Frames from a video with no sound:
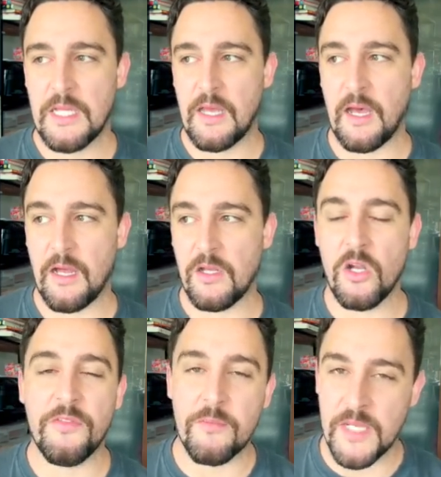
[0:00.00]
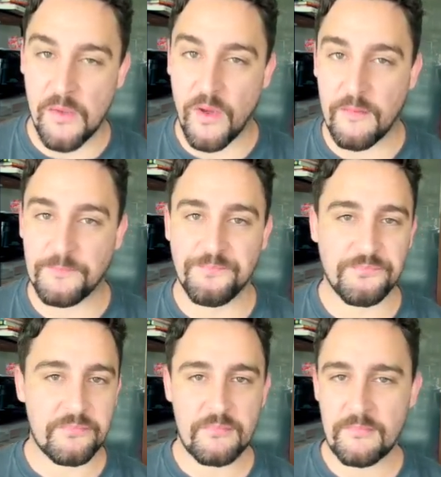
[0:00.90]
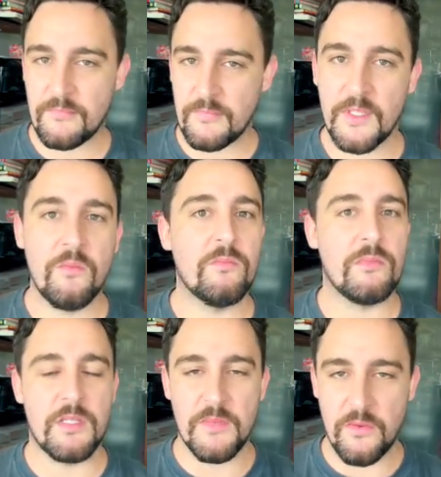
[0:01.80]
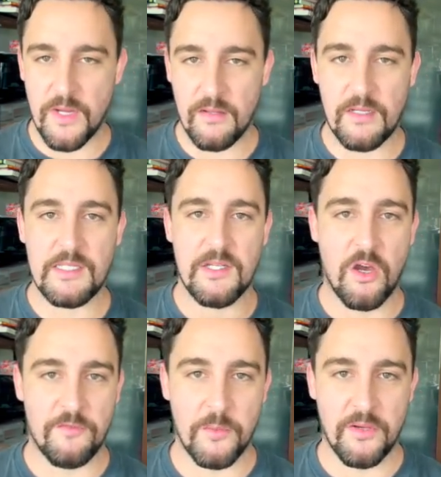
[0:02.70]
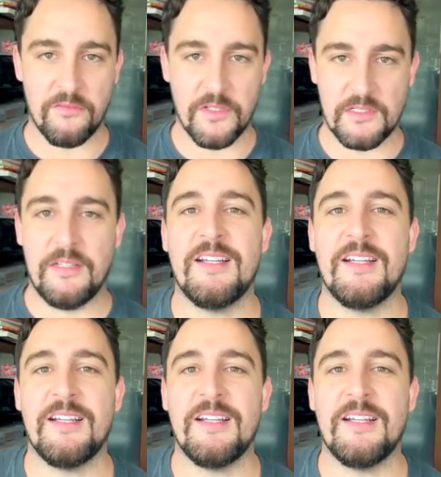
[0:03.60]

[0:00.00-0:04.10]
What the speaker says: Not the mini one. The mini one is not for Burtonville.